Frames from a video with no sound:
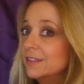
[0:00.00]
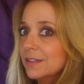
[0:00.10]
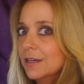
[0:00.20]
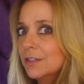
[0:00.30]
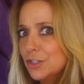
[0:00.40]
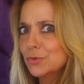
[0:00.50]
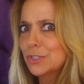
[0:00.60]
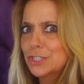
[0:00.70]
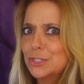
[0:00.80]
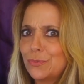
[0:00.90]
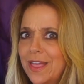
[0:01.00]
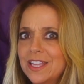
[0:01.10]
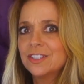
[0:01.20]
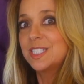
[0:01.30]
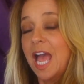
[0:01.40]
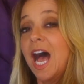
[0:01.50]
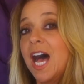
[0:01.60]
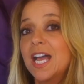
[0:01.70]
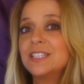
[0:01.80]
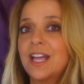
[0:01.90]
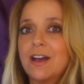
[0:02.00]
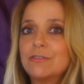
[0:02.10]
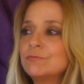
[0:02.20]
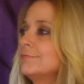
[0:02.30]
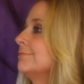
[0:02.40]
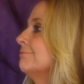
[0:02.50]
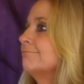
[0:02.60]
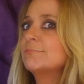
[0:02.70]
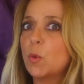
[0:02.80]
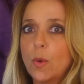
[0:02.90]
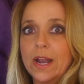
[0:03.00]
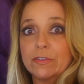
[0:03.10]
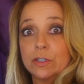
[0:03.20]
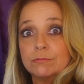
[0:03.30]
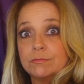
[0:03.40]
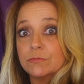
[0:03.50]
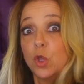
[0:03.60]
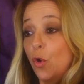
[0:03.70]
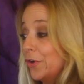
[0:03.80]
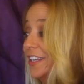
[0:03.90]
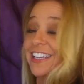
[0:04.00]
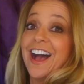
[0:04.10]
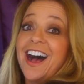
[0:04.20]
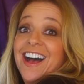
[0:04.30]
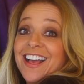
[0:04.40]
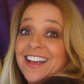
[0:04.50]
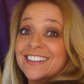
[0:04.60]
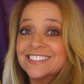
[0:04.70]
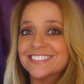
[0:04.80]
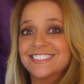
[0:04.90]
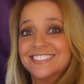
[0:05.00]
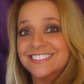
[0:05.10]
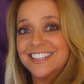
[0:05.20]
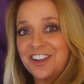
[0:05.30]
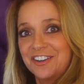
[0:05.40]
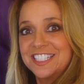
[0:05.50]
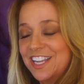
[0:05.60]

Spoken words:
there. You could do that. You could say, I love whatever, Lori. Right